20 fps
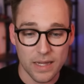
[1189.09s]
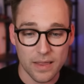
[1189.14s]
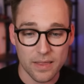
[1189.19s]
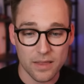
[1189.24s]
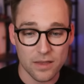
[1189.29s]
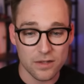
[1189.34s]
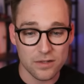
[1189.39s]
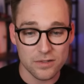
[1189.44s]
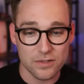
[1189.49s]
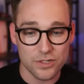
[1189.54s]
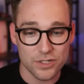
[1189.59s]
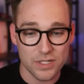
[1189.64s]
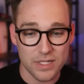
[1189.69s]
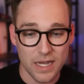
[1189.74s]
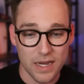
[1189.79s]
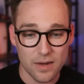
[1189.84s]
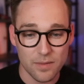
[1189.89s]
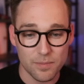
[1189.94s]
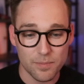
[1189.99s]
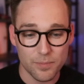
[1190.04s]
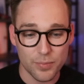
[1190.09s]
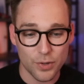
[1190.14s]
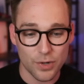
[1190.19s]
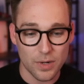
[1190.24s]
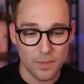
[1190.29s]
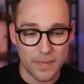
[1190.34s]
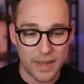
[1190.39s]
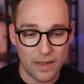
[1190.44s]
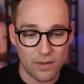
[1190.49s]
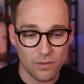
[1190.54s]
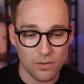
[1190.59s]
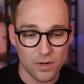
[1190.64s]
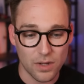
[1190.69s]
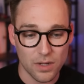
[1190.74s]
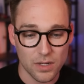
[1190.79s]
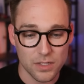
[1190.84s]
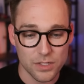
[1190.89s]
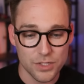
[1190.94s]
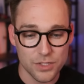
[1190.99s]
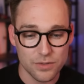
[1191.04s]
and then just kind of put them out
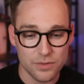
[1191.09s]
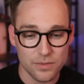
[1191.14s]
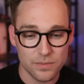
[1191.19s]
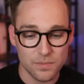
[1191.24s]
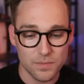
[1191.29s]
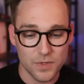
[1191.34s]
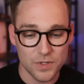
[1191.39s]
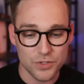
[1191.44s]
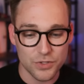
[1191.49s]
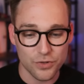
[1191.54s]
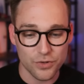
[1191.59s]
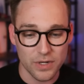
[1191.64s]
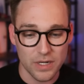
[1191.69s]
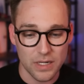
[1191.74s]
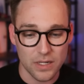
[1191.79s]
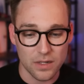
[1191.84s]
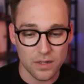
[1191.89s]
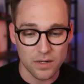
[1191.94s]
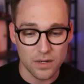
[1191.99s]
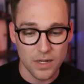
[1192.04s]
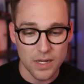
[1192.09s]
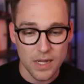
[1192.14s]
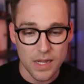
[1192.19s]
onto the screen.